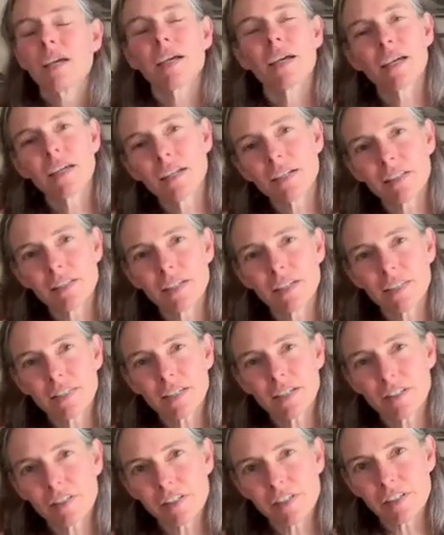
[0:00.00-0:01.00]
And I like
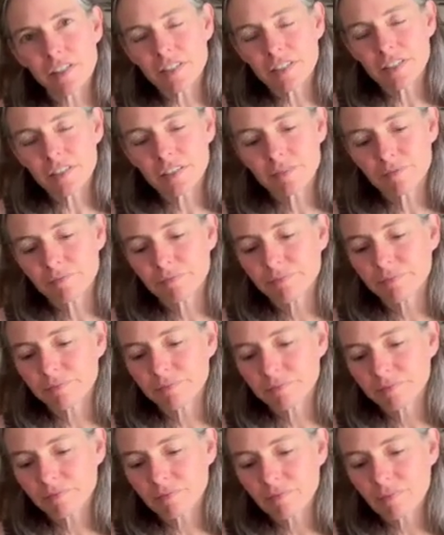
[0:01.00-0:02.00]
that look.
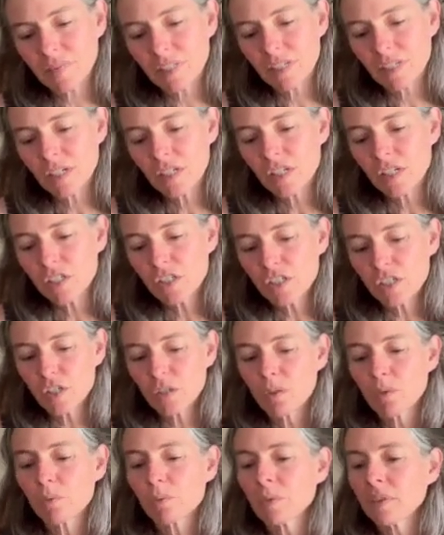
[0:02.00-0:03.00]

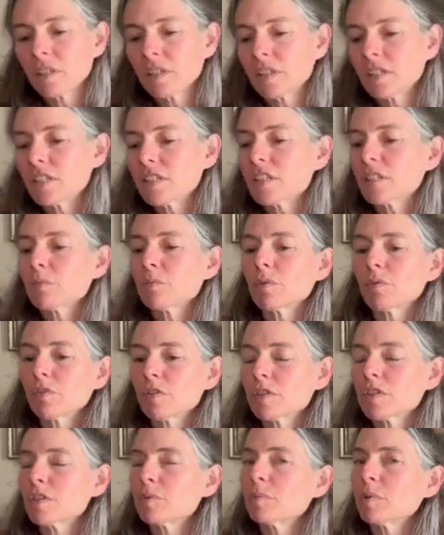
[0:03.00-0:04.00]
So really it's a
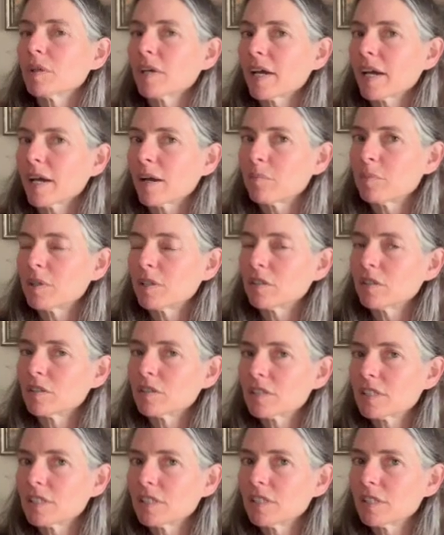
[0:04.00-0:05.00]
reversible hat, but it
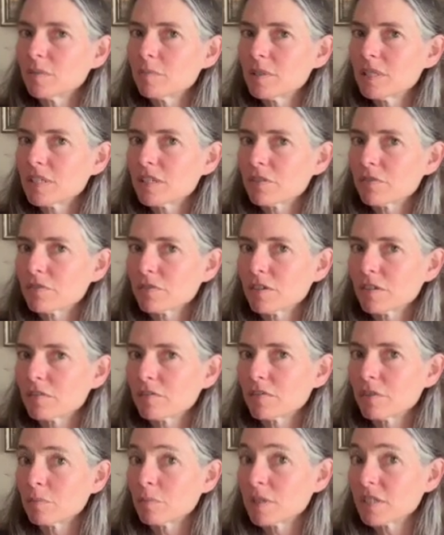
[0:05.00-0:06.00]
looks a little bit different
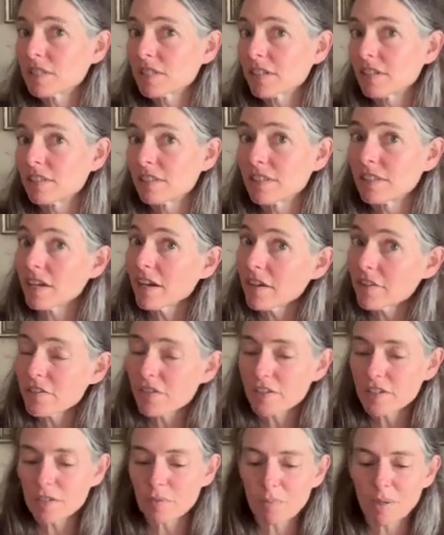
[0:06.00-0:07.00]
from one side to the
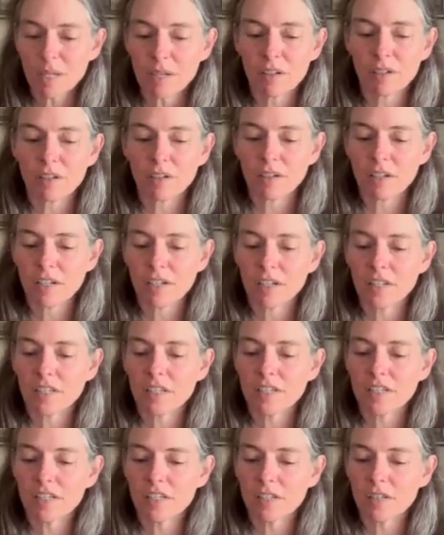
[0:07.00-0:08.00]
other, depending on how
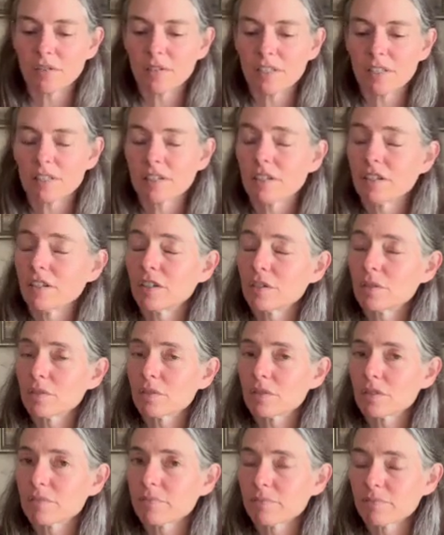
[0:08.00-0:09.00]
that decrease line goes.